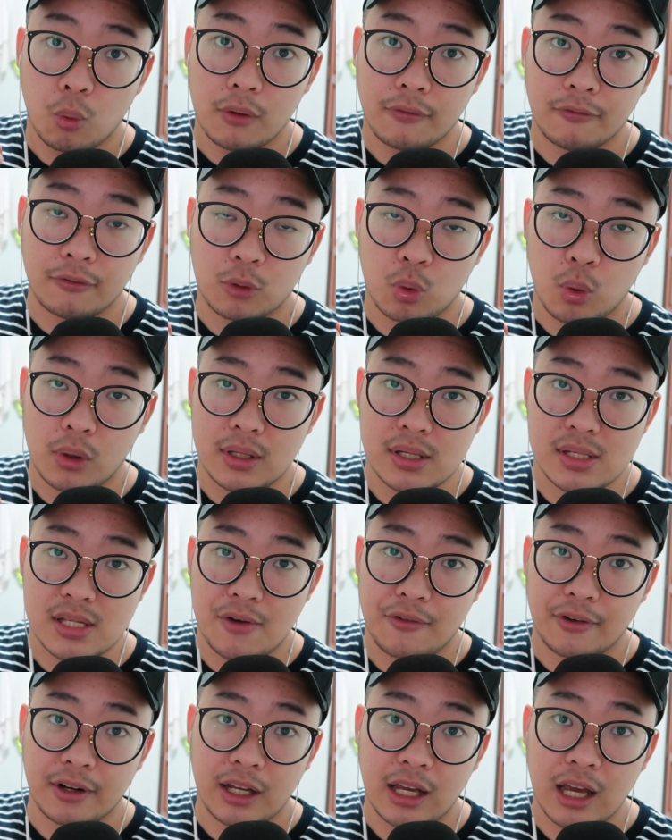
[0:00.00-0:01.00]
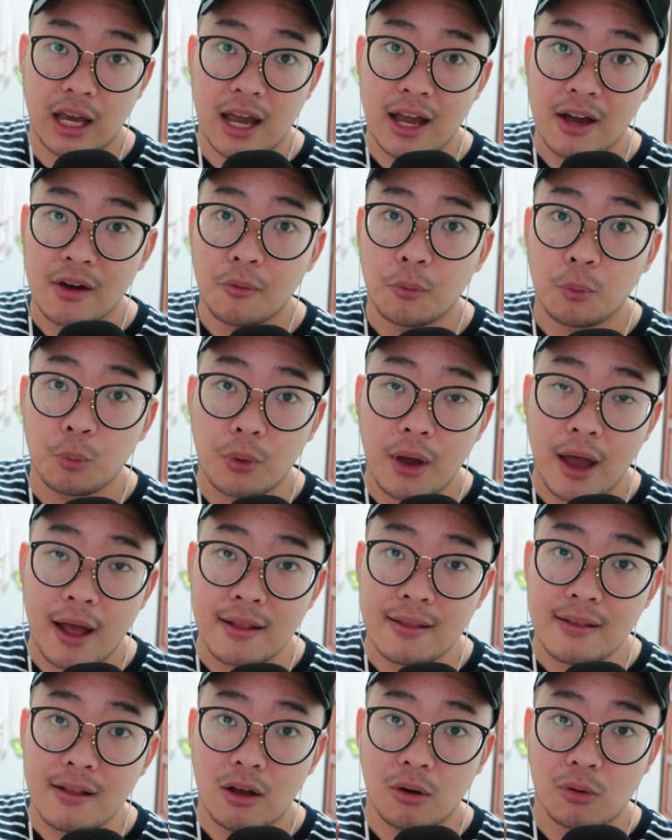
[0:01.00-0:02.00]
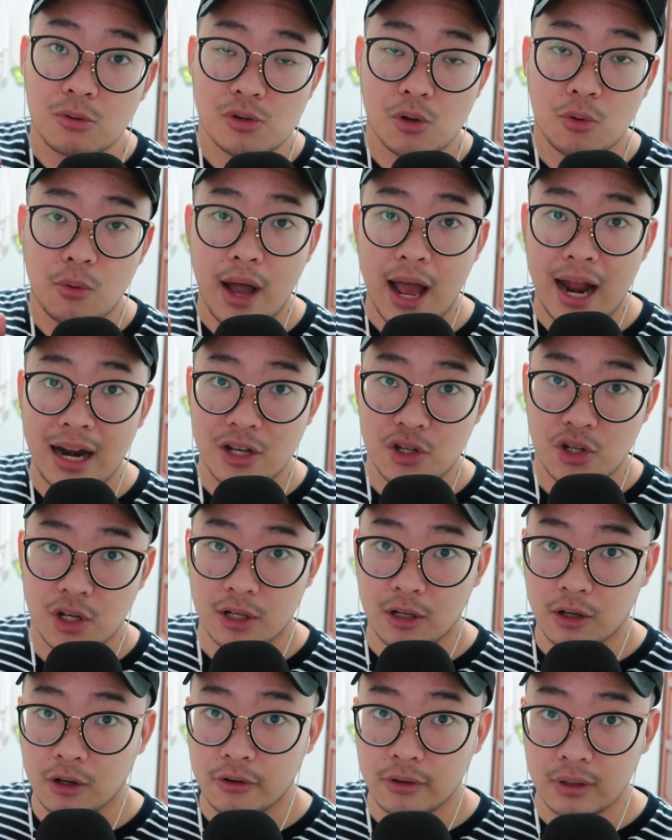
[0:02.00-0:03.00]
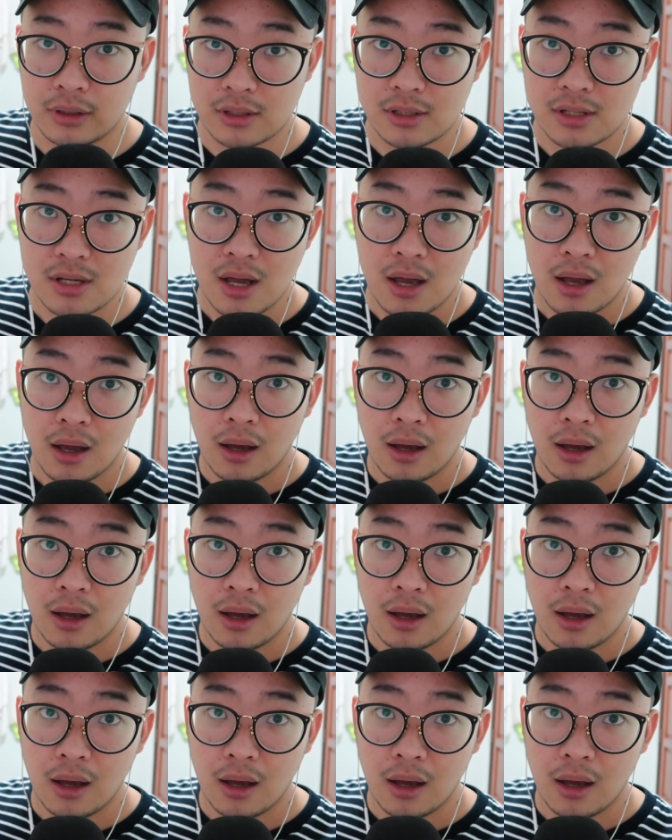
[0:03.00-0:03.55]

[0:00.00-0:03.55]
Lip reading: with 27k and also additional crits.